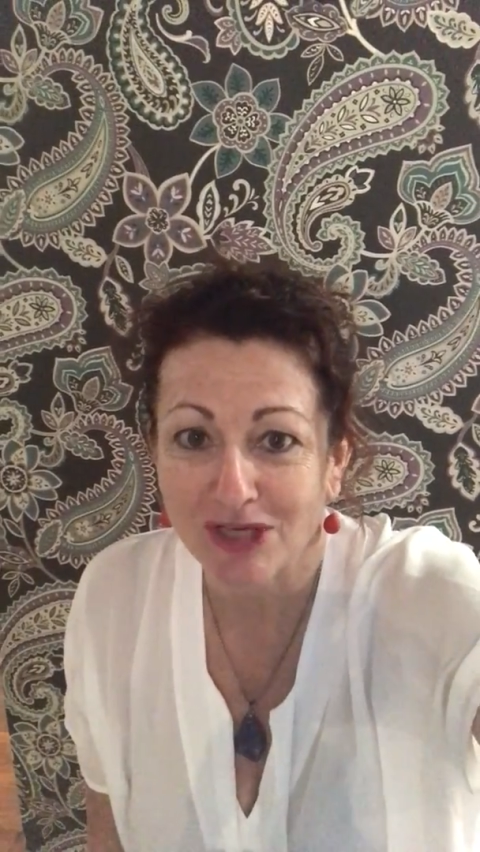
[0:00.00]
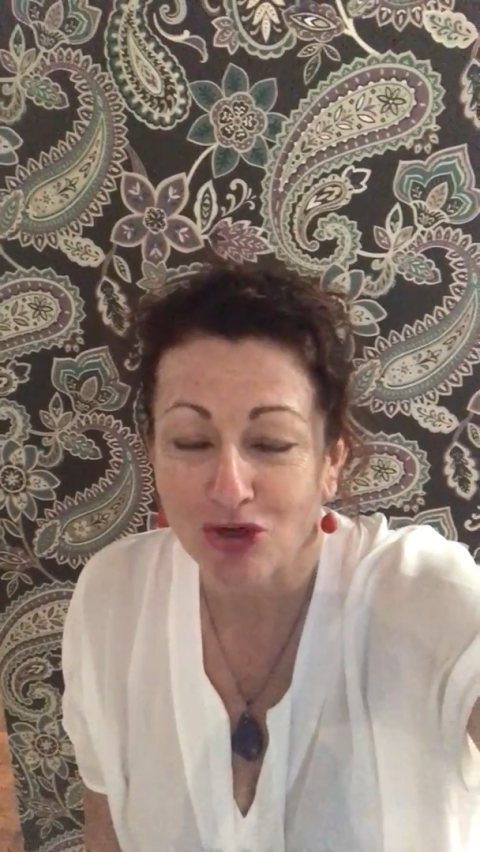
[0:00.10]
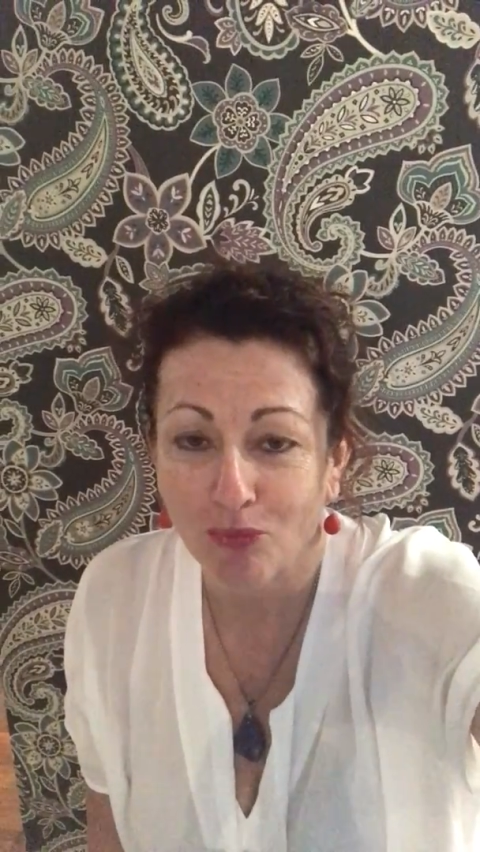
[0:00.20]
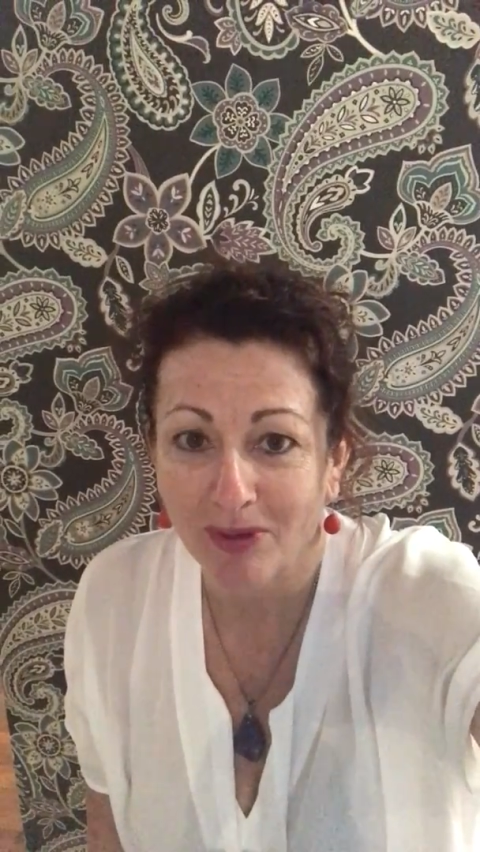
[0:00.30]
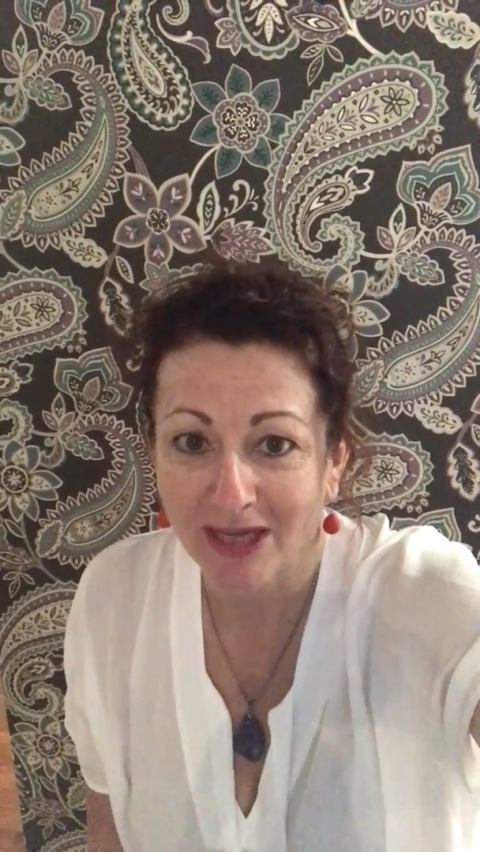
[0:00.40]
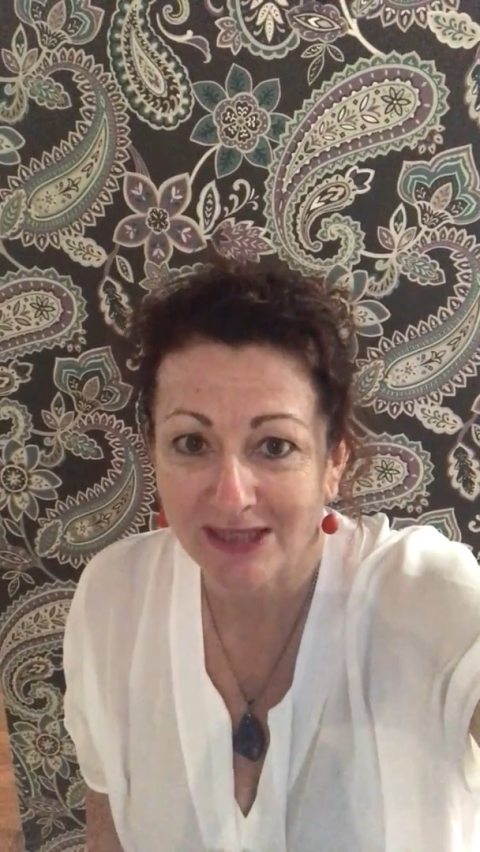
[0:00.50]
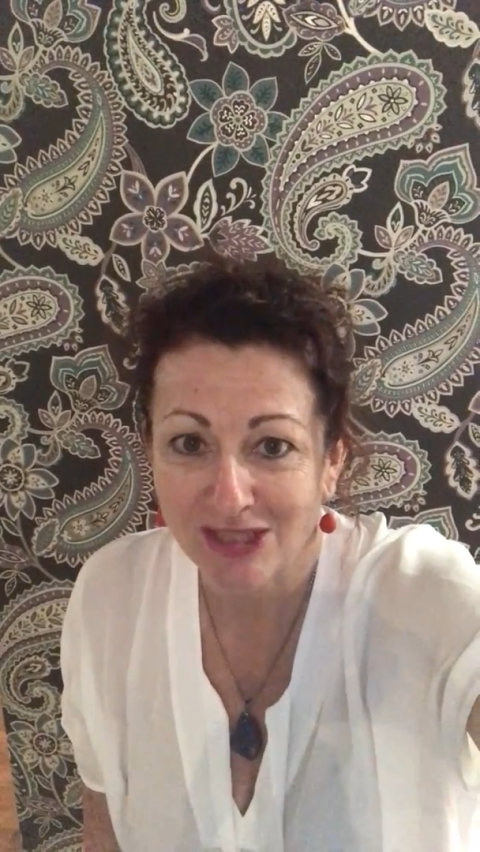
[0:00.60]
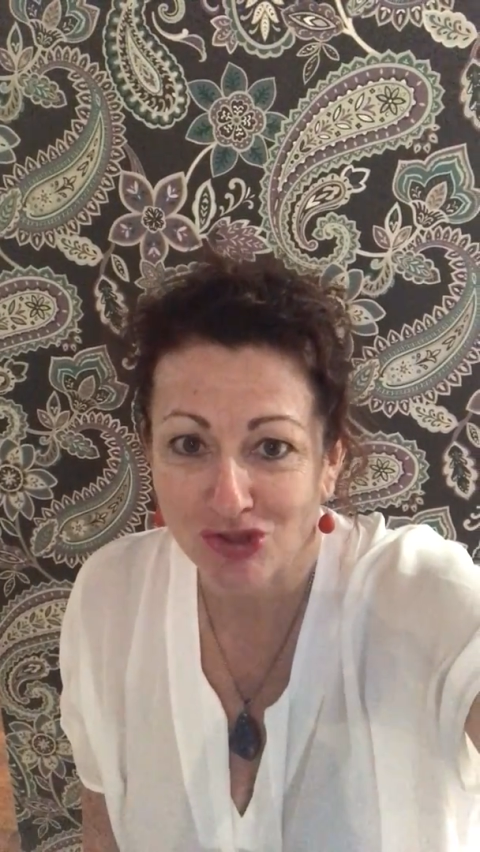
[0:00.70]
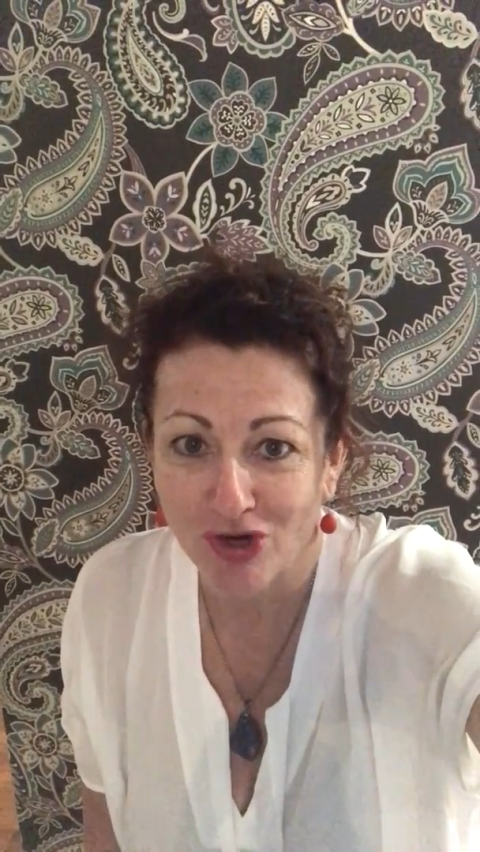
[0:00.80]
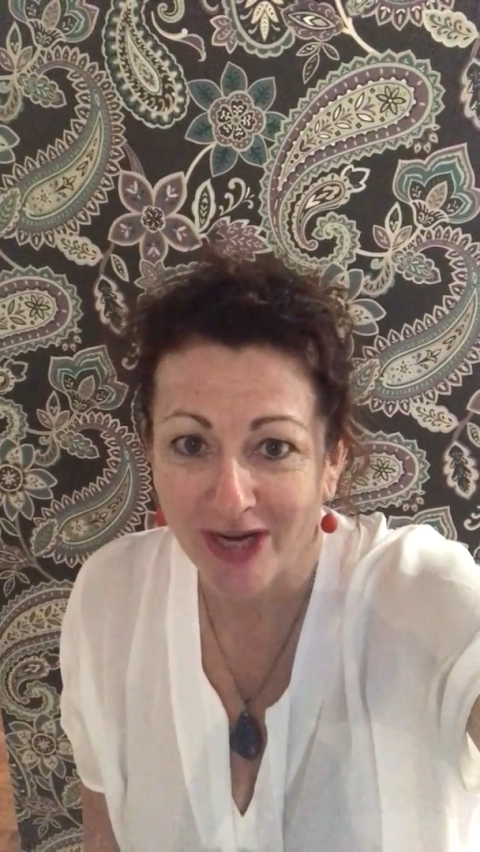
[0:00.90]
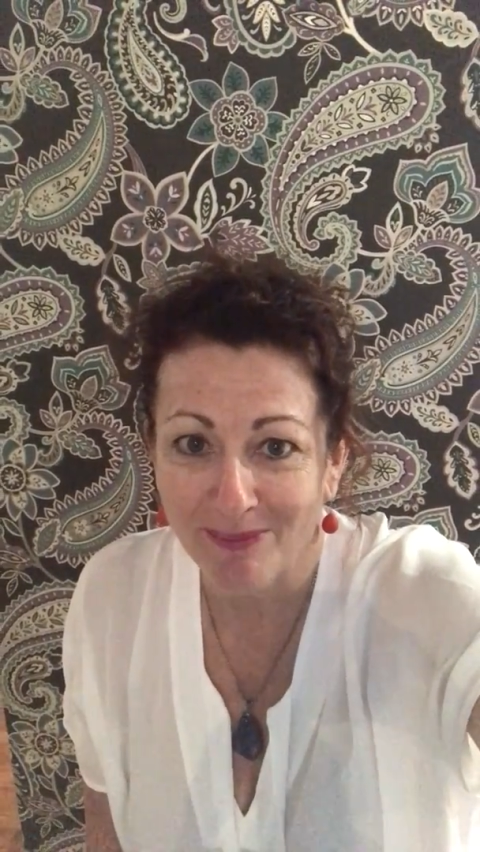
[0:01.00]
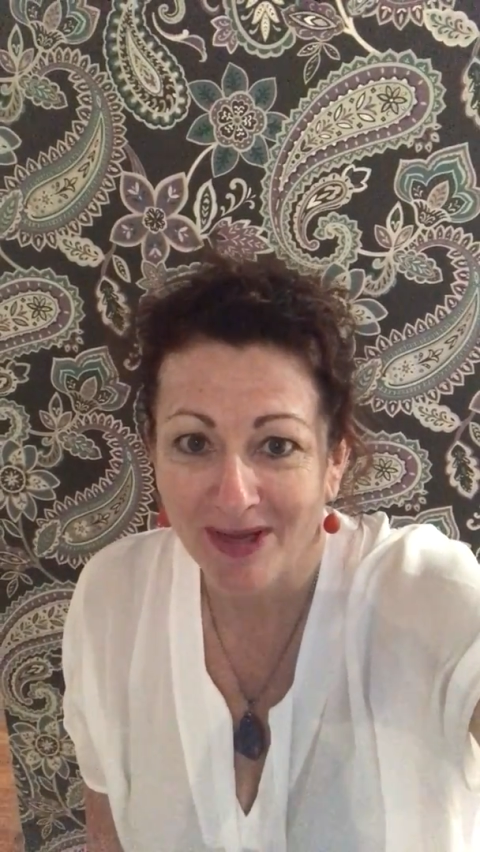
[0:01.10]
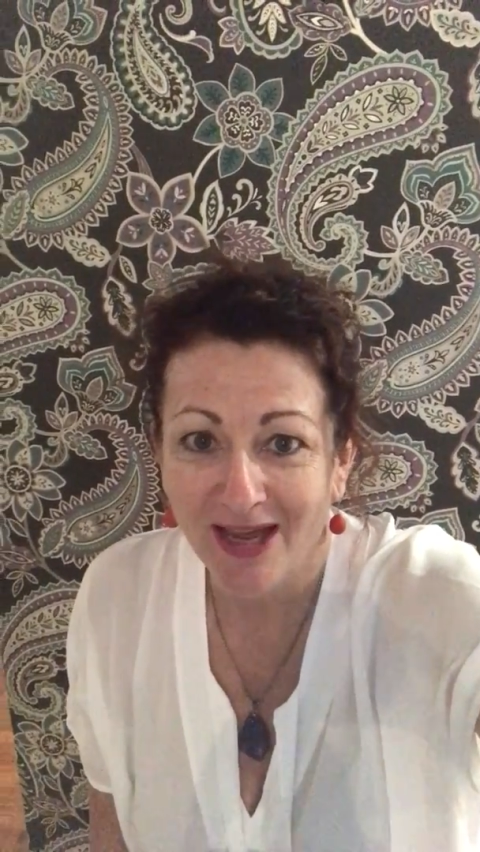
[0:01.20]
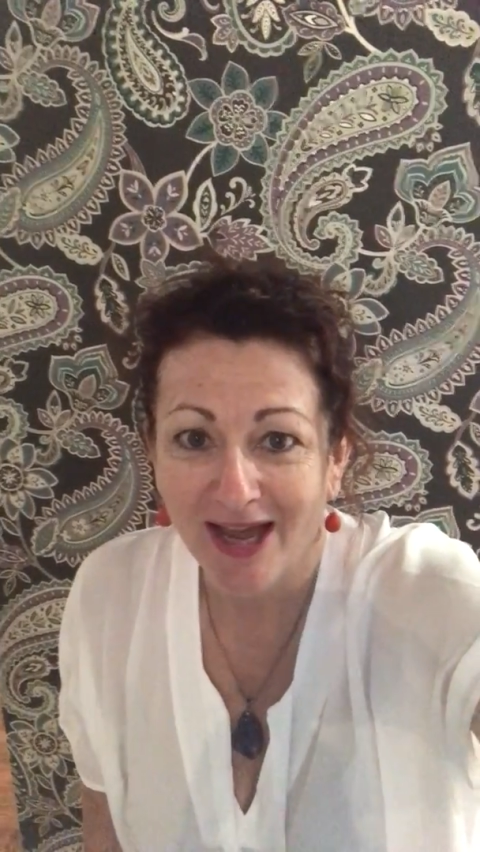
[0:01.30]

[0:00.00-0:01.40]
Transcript: in your bloodstream